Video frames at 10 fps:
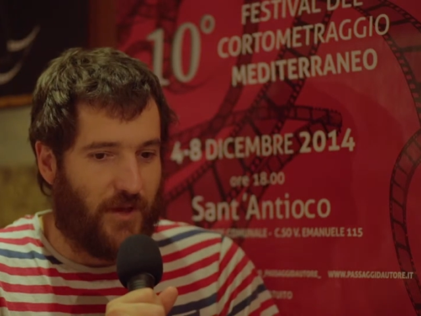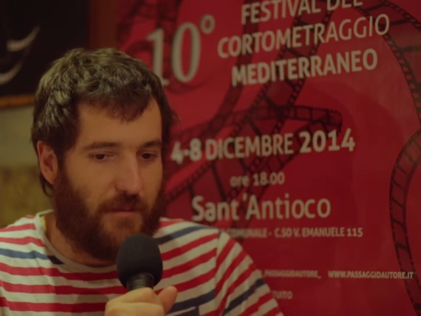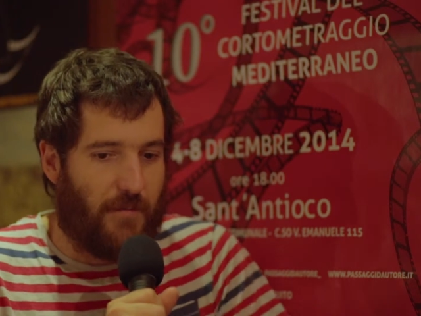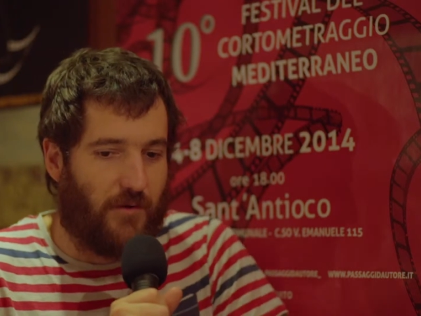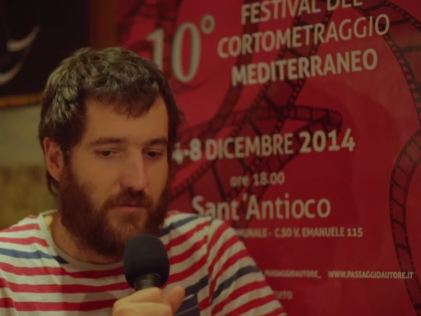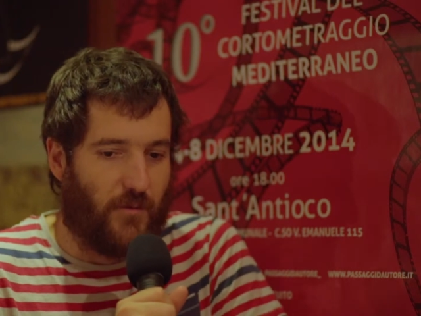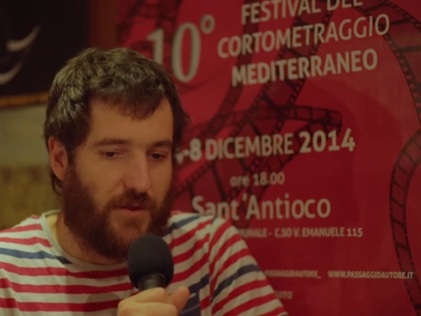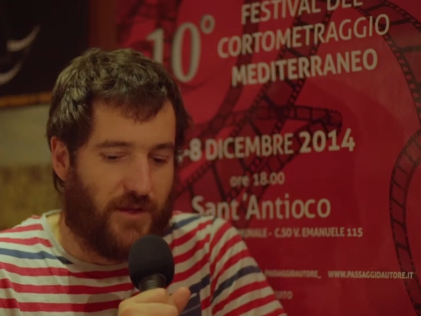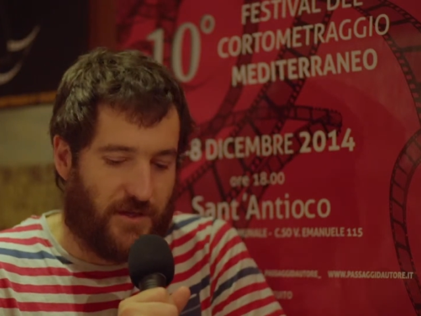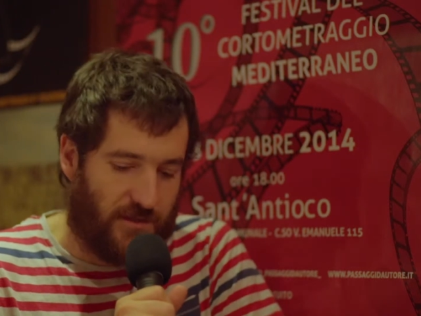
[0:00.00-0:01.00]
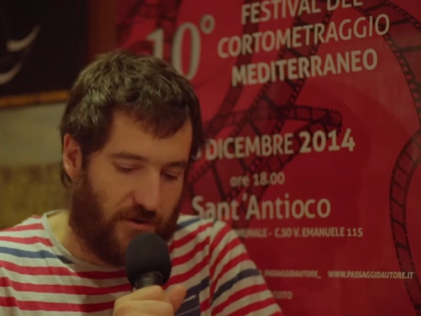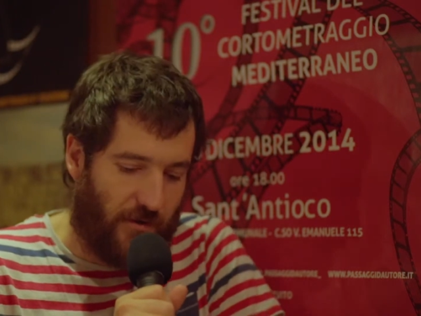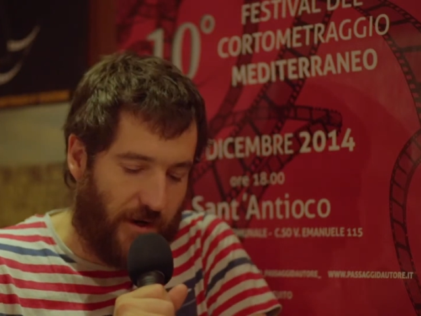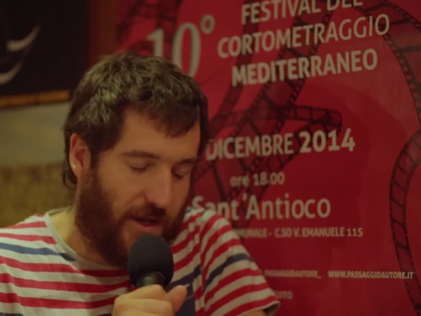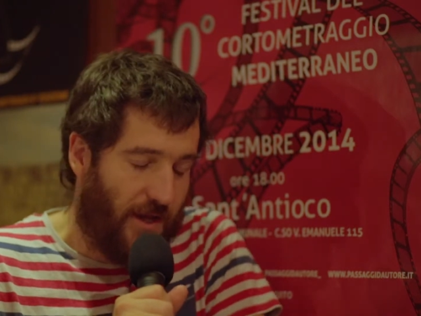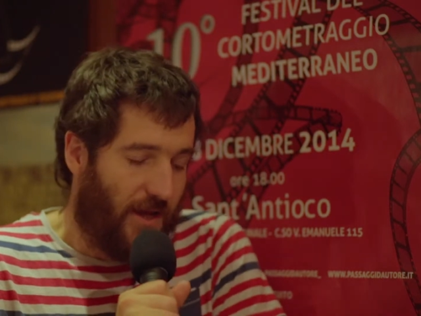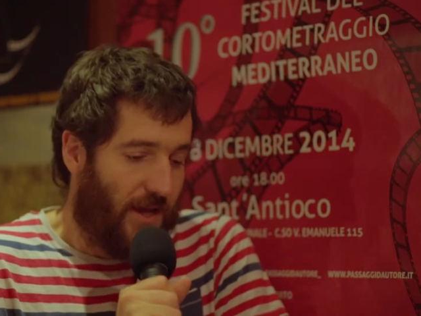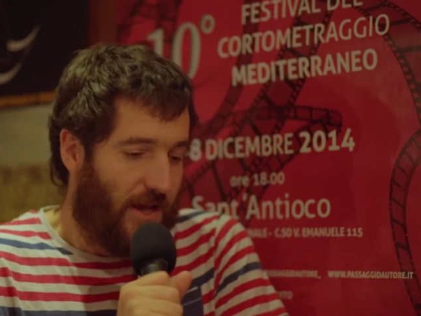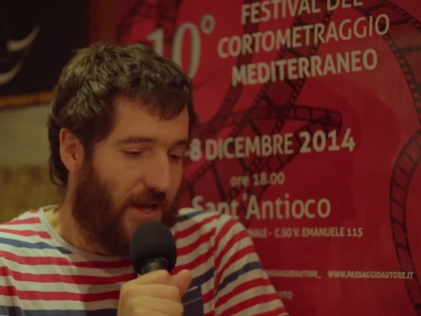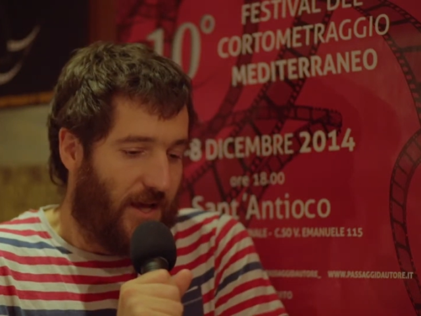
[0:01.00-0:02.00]
came out with this story.
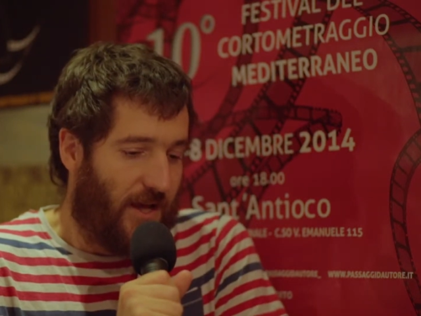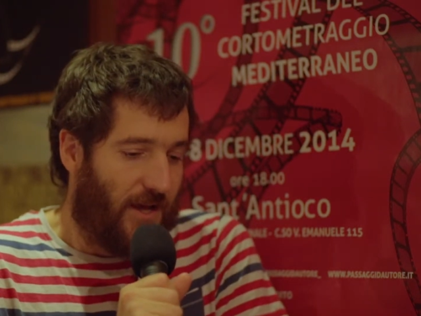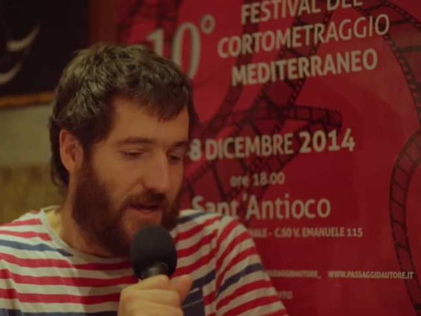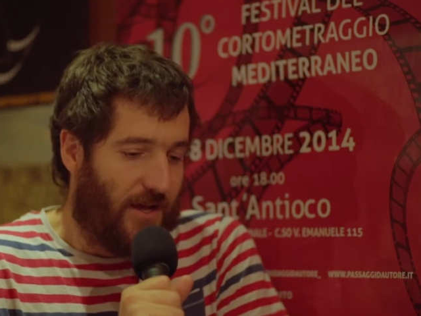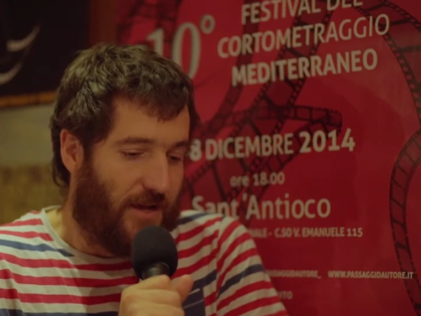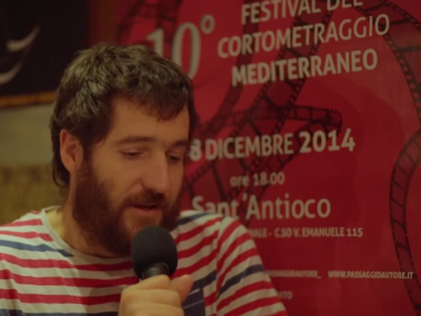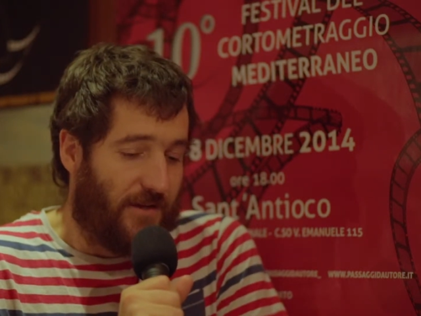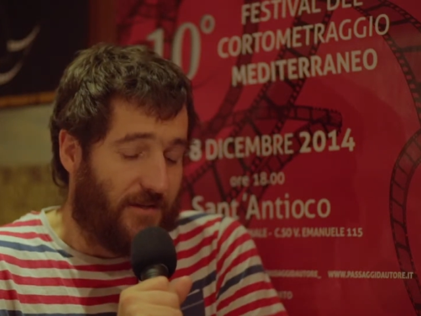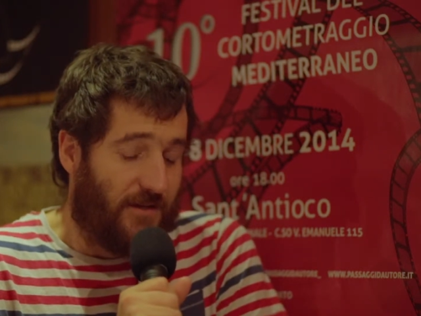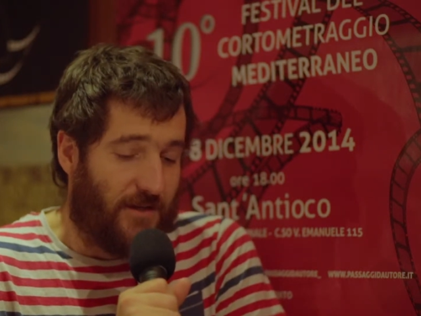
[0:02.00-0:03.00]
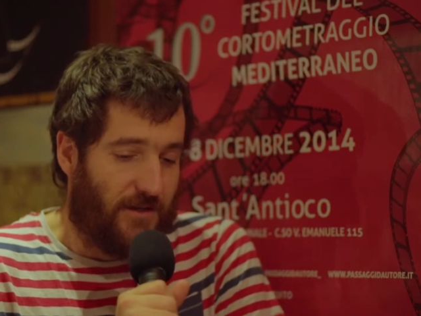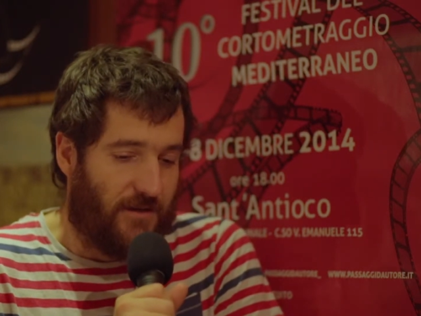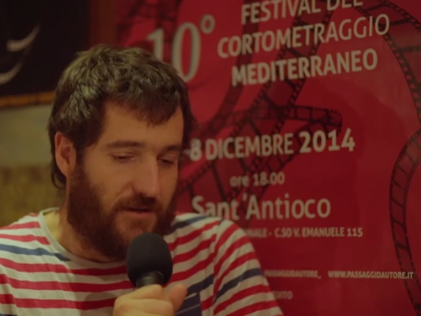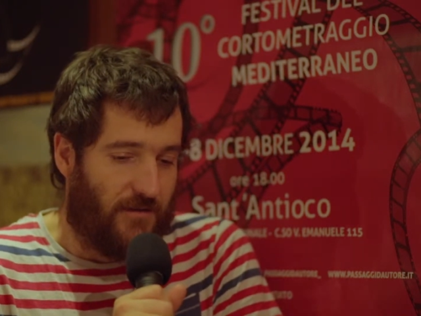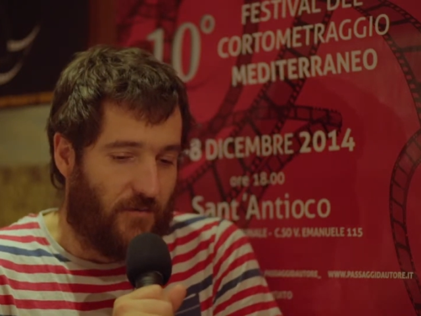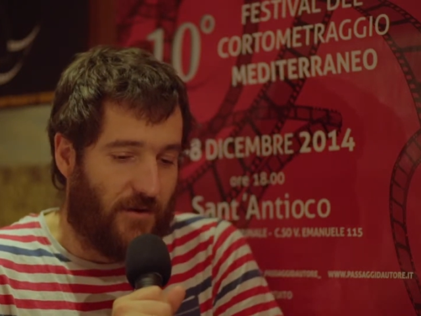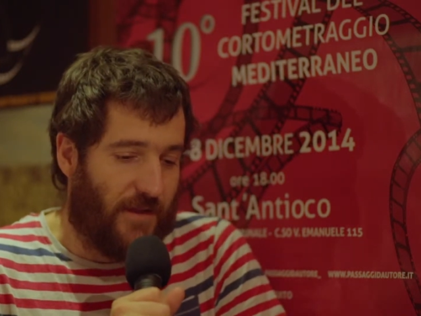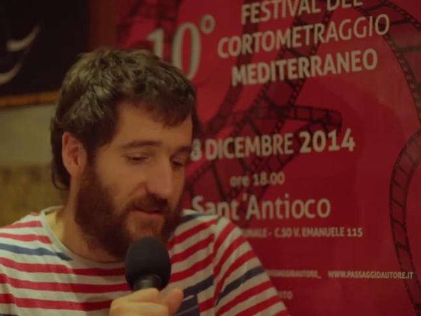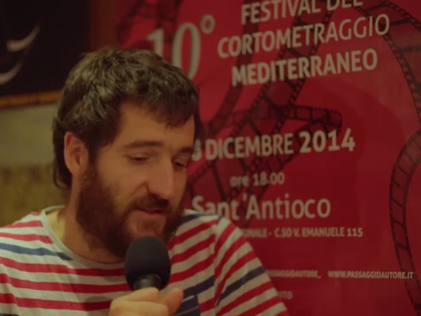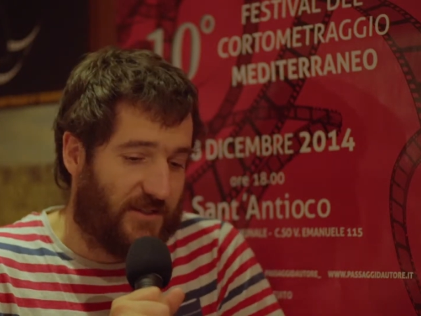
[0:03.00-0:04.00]
And well,
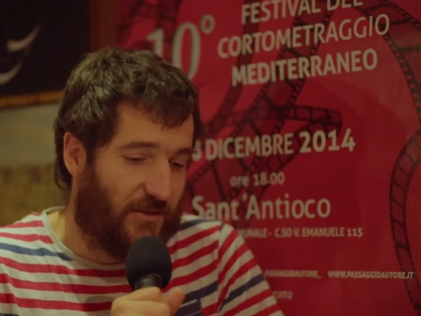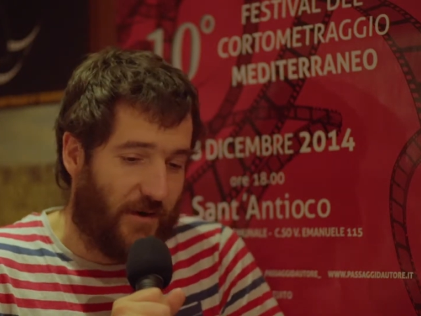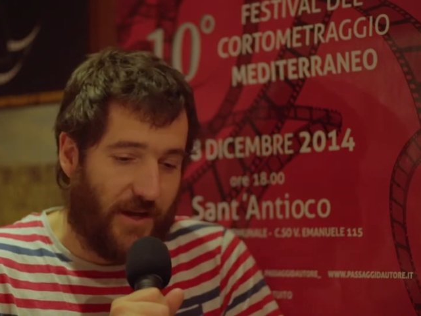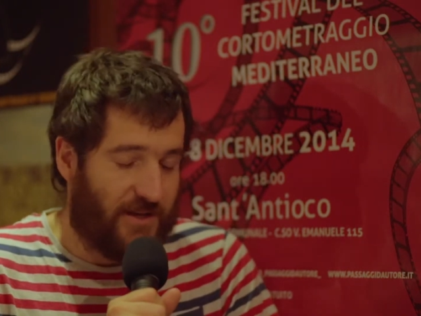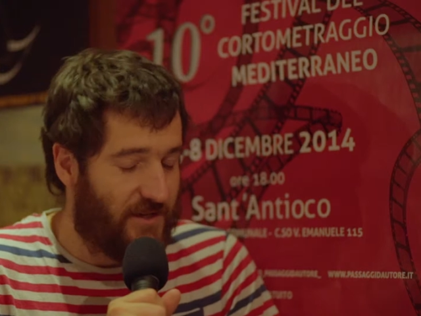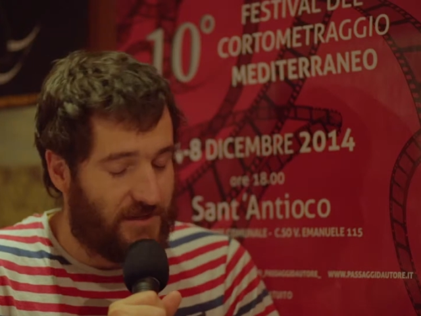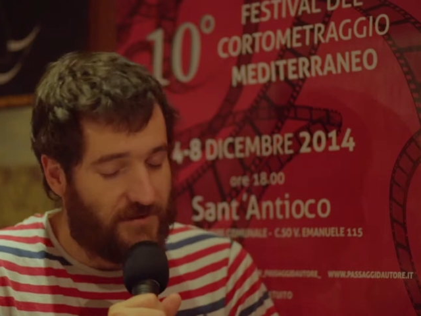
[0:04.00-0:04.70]
that's the story.